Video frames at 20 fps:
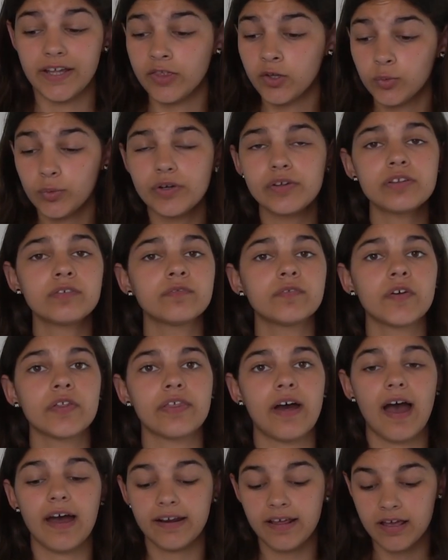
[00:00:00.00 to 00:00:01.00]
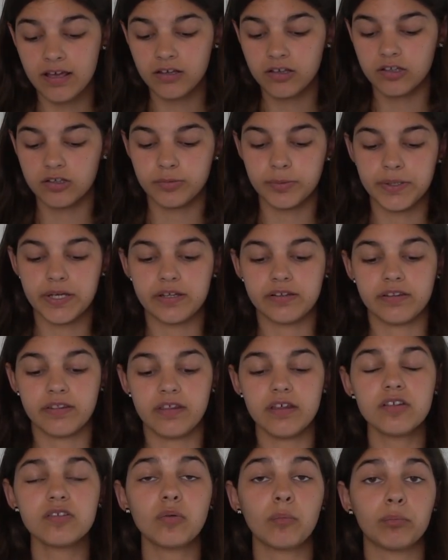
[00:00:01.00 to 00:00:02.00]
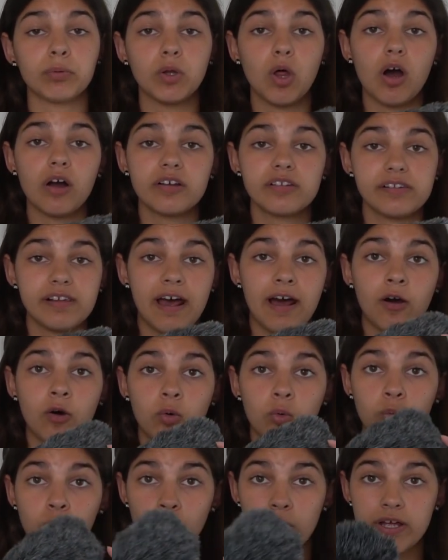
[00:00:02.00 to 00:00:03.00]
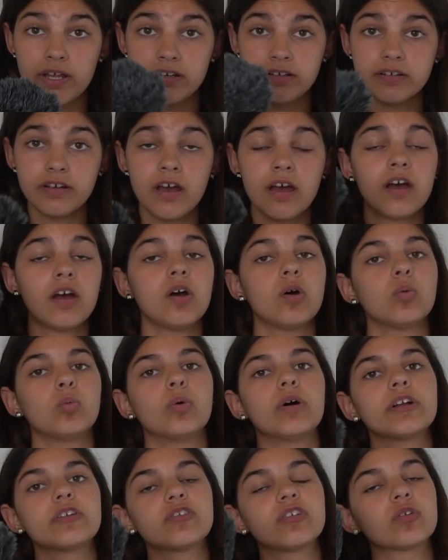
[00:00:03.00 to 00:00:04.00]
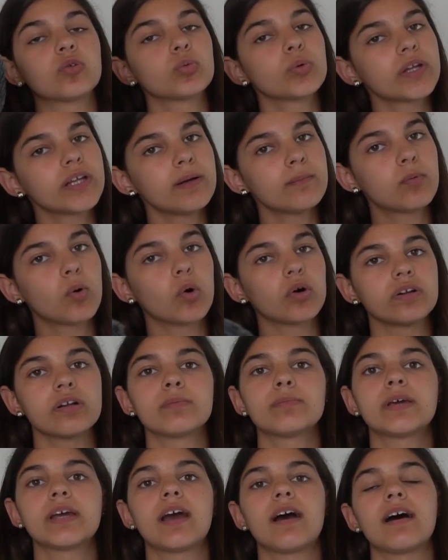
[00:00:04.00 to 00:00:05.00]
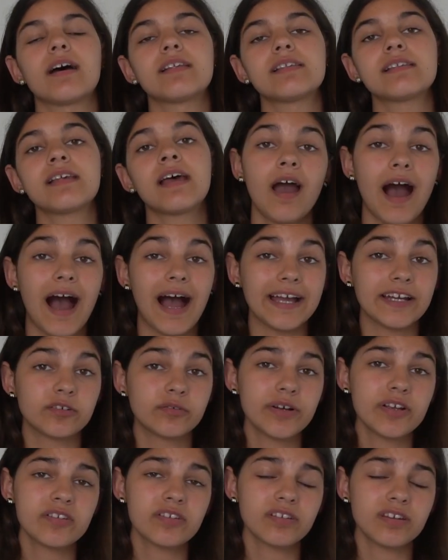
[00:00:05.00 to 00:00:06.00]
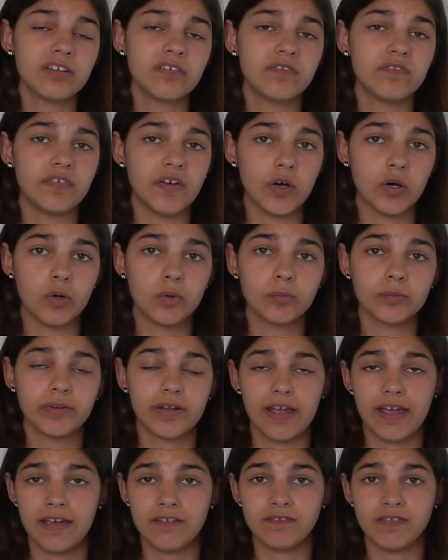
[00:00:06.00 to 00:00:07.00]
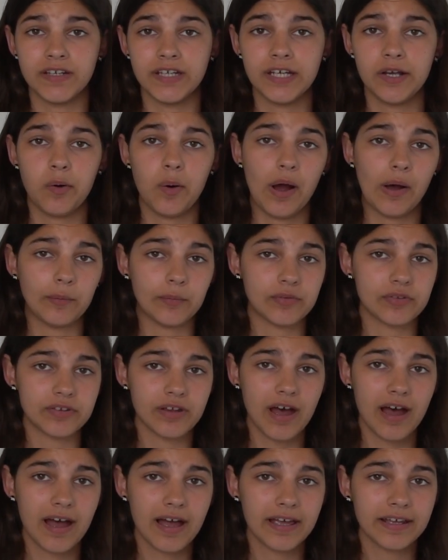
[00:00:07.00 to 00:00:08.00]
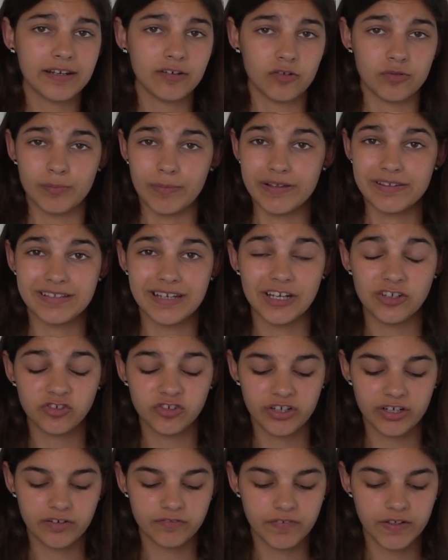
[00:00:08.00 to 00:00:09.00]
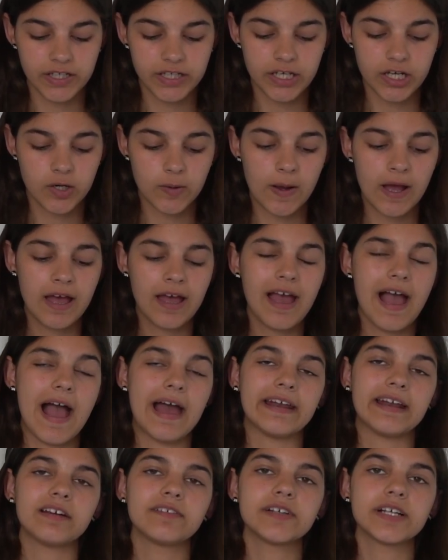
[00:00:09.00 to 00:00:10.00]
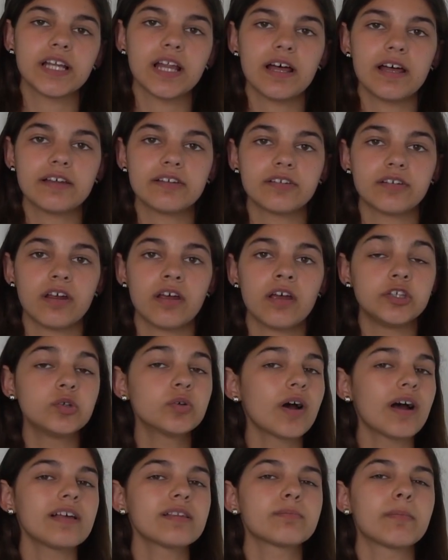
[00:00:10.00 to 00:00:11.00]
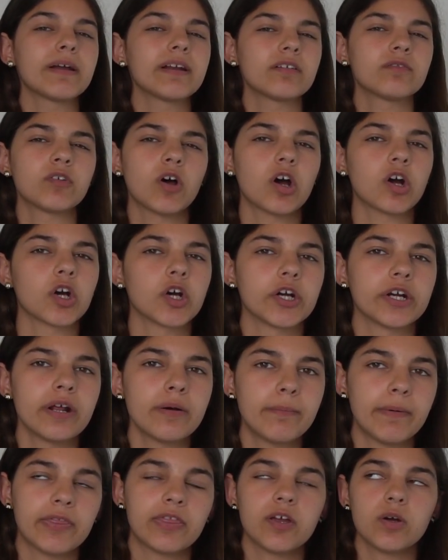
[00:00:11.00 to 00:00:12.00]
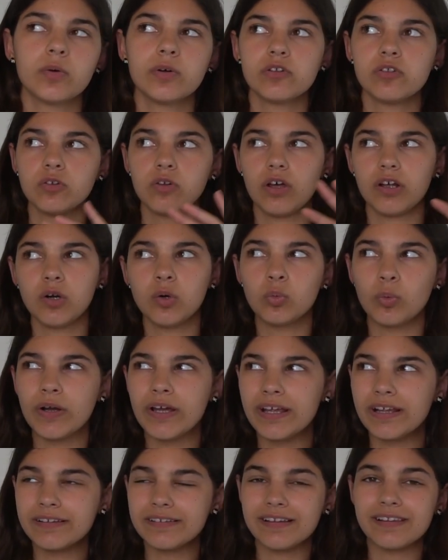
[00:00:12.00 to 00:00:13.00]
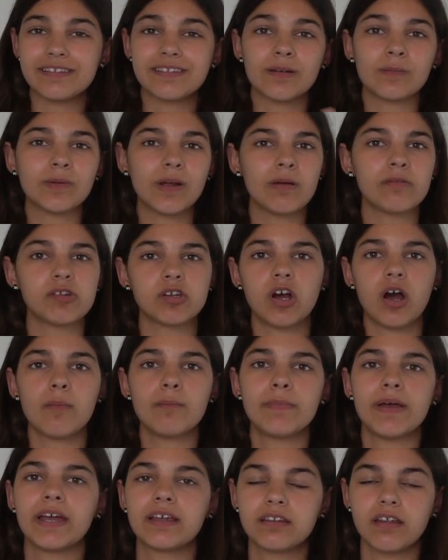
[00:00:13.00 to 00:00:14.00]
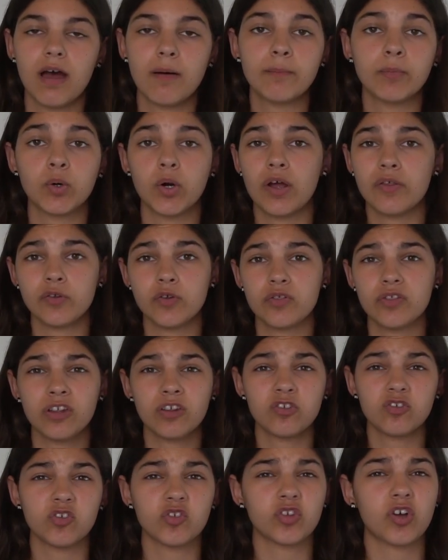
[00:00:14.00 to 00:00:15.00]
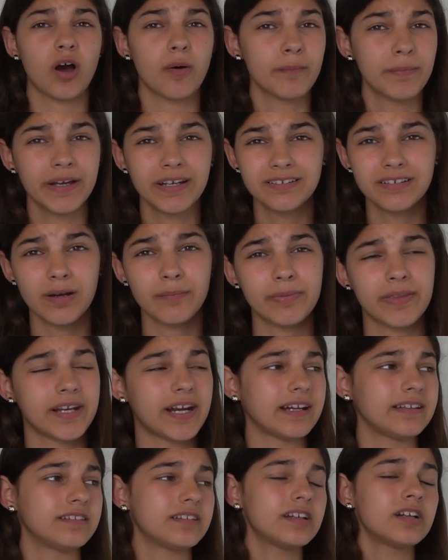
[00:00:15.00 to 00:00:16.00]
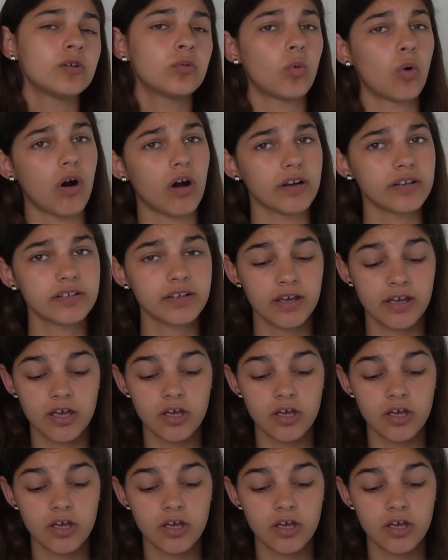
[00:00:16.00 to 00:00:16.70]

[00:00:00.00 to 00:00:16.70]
And the reason for that is because this blocks out wind, which is really important because I had recently filmed a video outside. It was my stationary video. And I realized you guys might have not heard it, but there was a lot of wind and sometimes it got picked up or other things just got picked up that I didn't want.